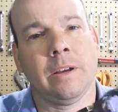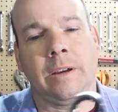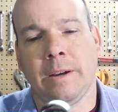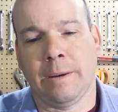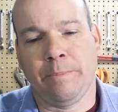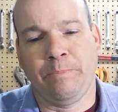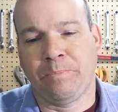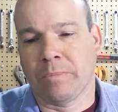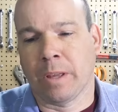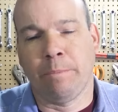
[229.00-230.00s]
Um,
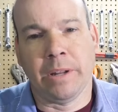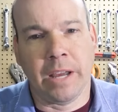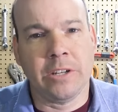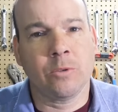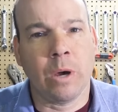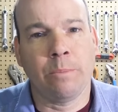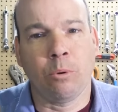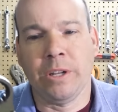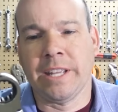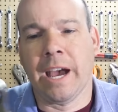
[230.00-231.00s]
but I just want to
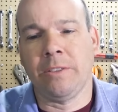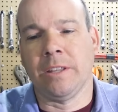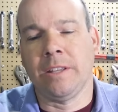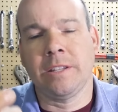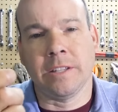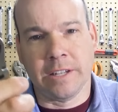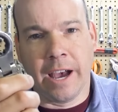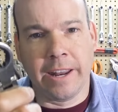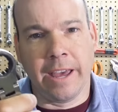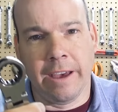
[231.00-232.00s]
point out that this does
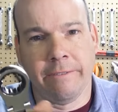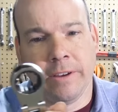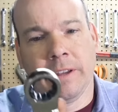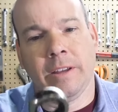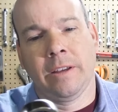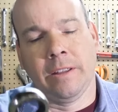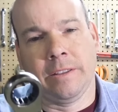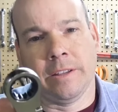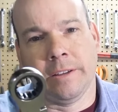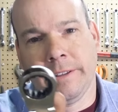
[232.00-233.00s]
not have
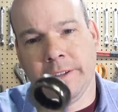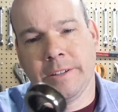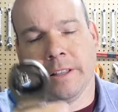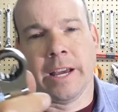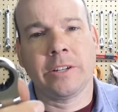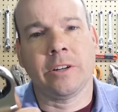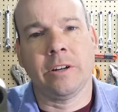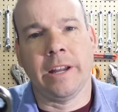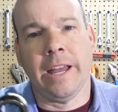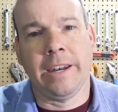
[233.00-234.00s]
the, the
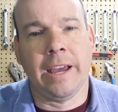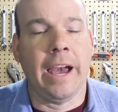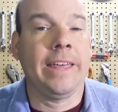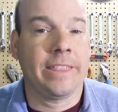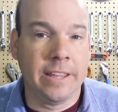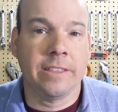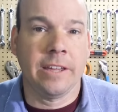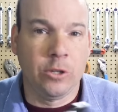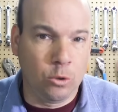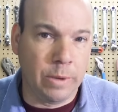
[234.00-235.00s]
selector, and I, I think
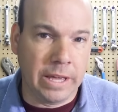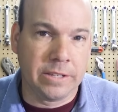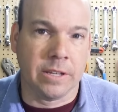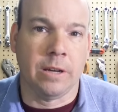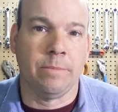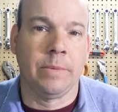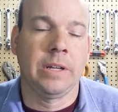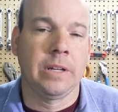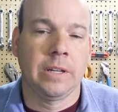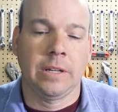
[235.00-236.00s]
they do make some
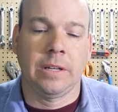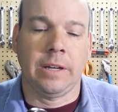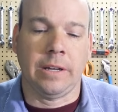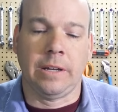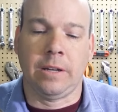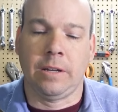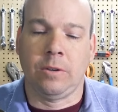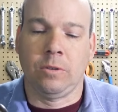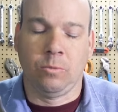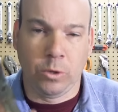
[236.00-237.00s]
uh,
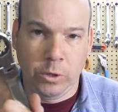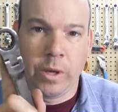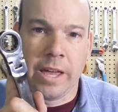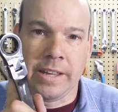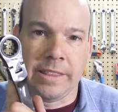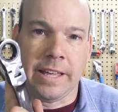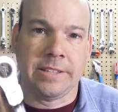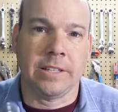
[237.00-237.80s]
where you can get that